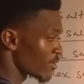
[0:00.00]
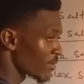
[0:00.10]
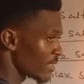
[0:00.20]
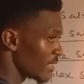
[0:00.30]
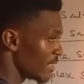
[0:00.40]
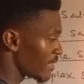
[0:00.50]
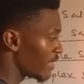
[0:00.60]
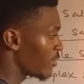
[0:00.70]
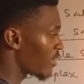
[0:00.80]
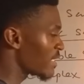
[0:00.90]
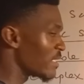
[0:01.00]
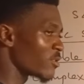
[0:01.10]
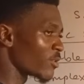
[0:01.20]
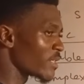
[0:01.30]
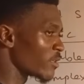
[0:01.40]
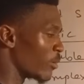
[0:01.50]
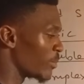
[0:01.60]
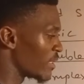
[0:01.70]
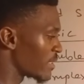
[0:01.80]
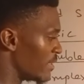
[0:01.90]
dissociate this, it doesn't dissociate
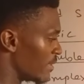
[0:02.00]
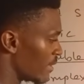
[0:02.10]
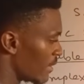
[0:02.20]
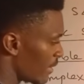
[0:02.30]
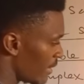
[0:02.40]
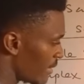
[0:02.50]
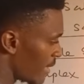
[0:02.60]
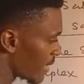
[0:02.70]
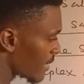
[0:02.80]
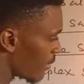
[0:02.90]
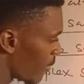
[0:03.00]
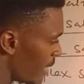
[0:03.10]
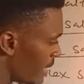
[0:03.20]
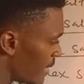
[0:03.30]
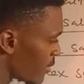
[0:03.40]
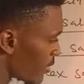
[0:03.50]
completely. In that, when it